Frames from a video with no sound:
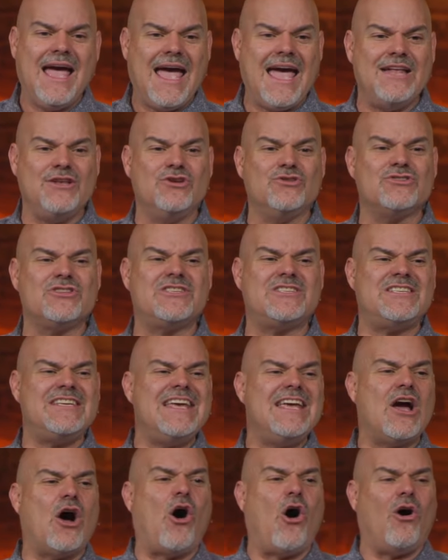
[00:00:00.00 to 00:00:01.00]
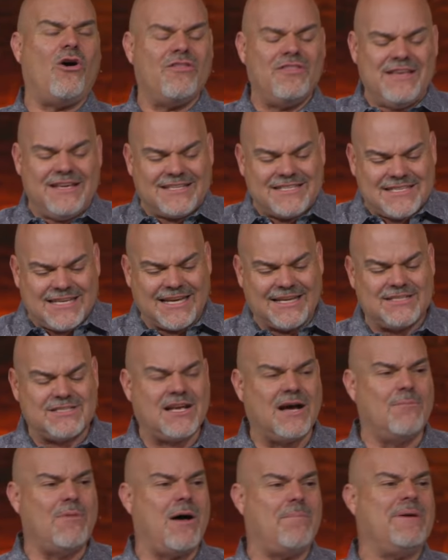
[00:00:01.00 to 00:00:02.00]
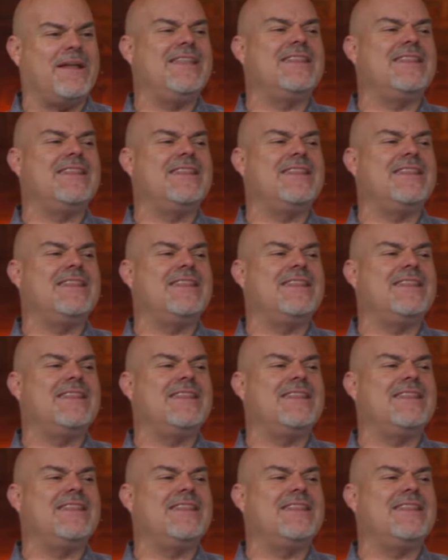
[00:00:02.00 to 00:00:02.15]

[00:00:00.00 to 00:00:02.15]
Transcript: And you'll see all these things come up.